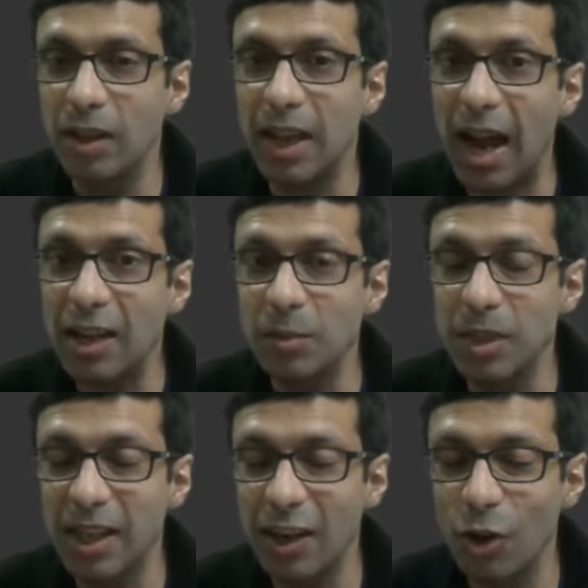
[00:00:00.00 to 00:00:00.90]
The atoms
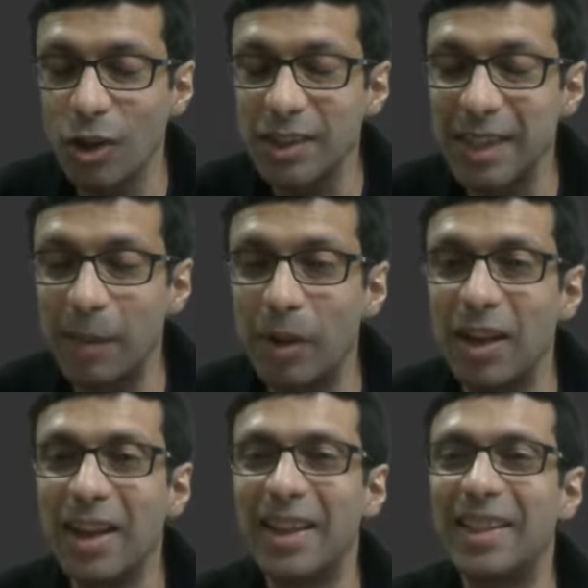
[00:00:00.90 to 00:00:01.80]
that are not
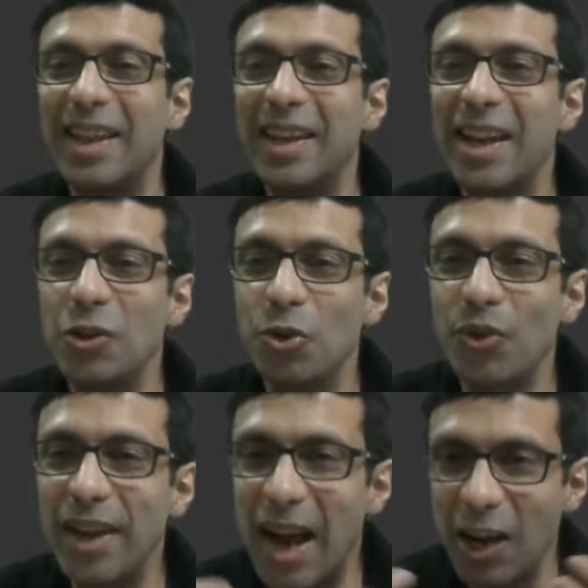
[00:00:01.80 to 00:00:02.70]
stable, they tend to
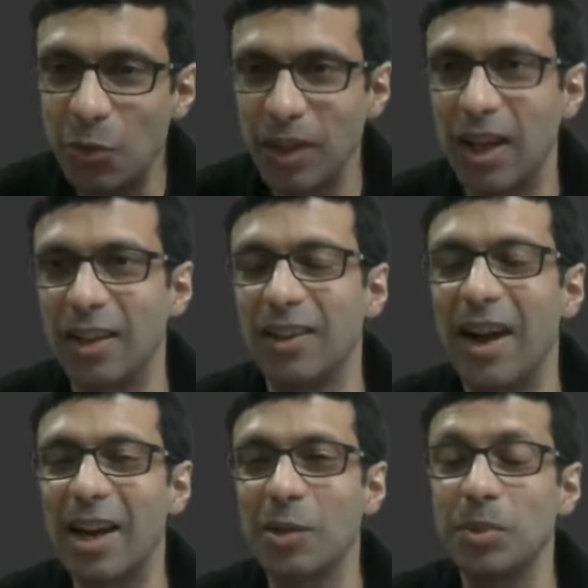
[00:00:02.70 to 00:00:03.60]
react with other
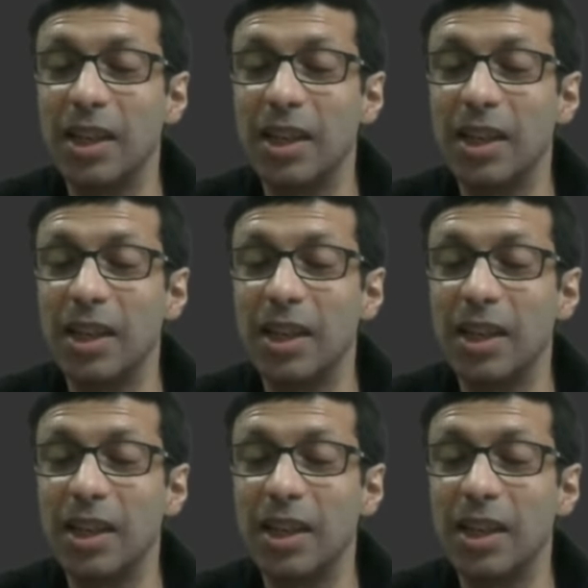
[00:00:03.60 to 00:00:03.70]
atoms.